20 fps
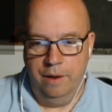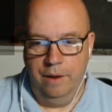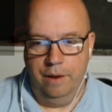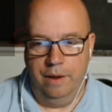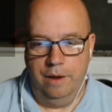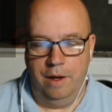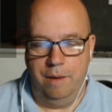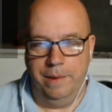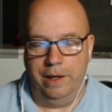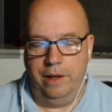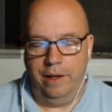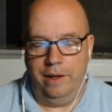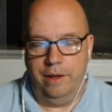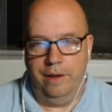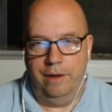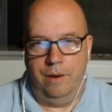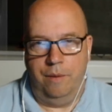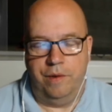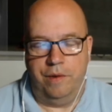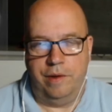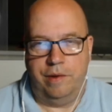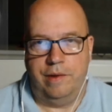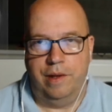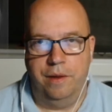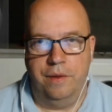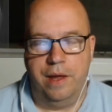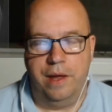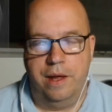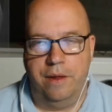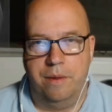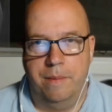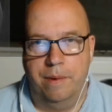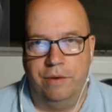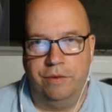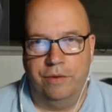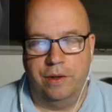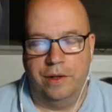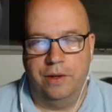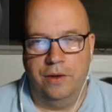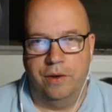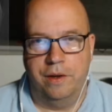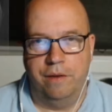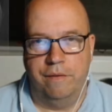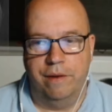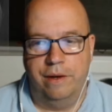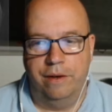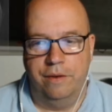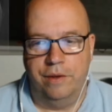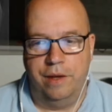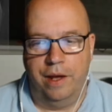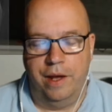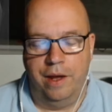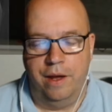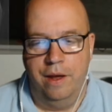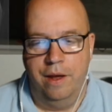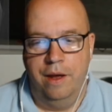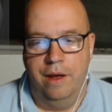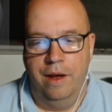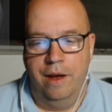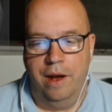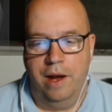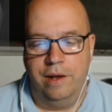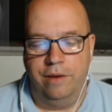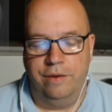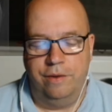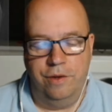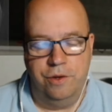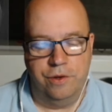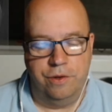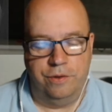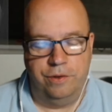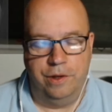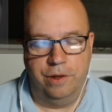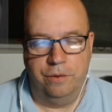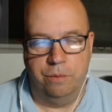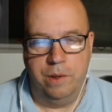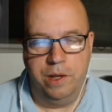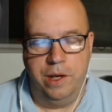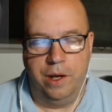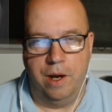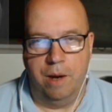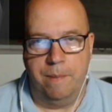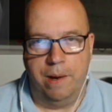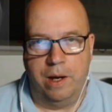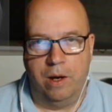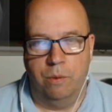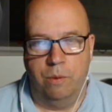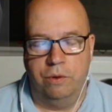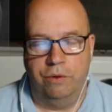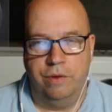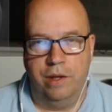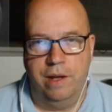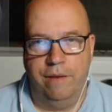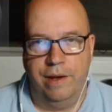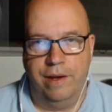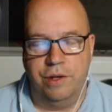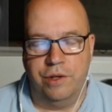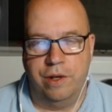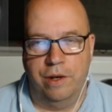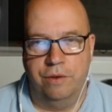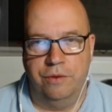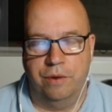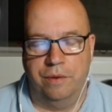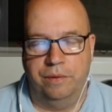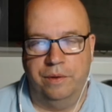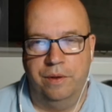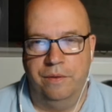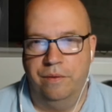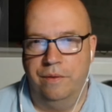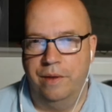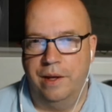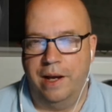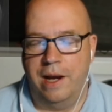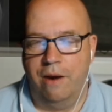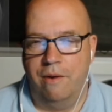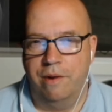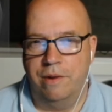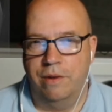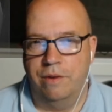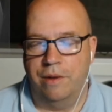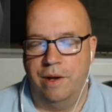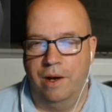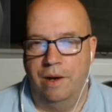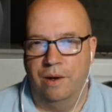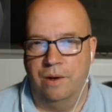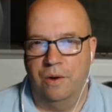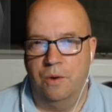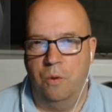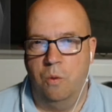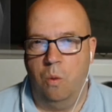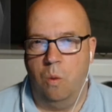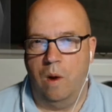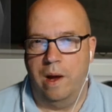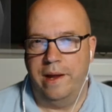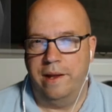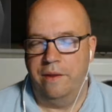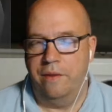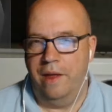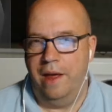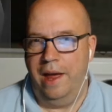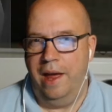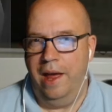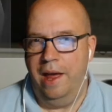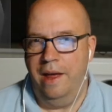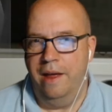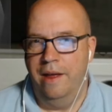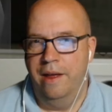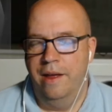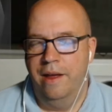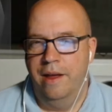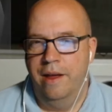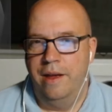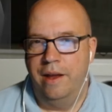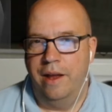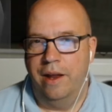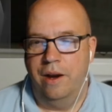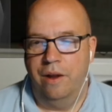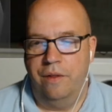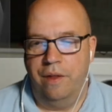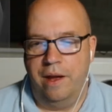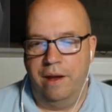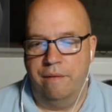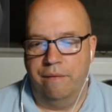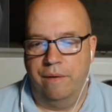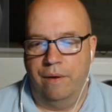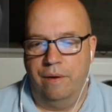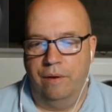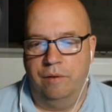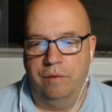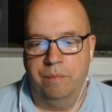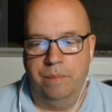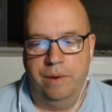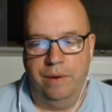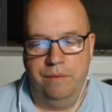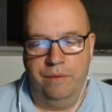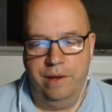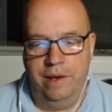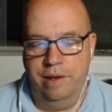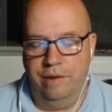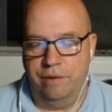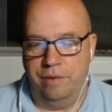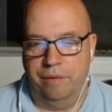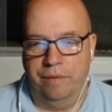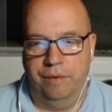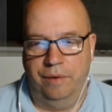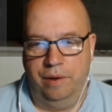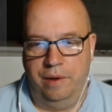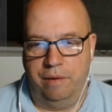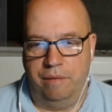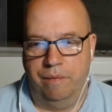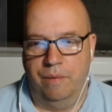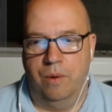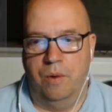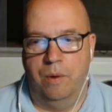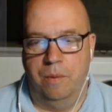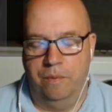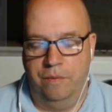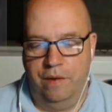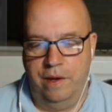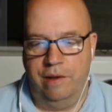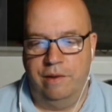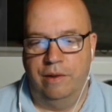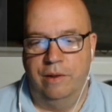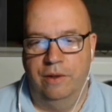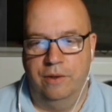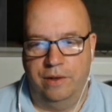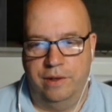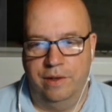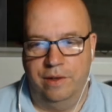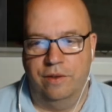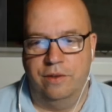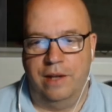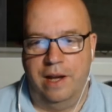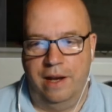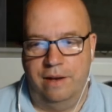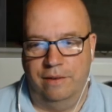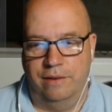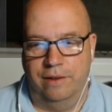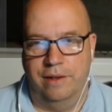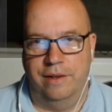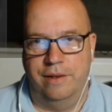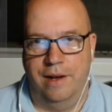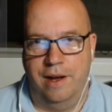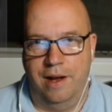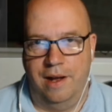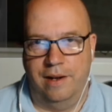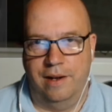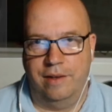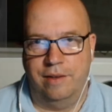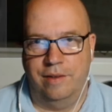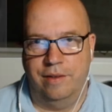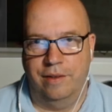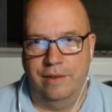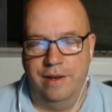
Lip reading: I mean, obviously, they're the most iconic villains here. And it's interesting because when you go back and watch TV shows, often the characters aren't quite there. You know, they evolve, but these are fully formed. These look and sound like Daleks.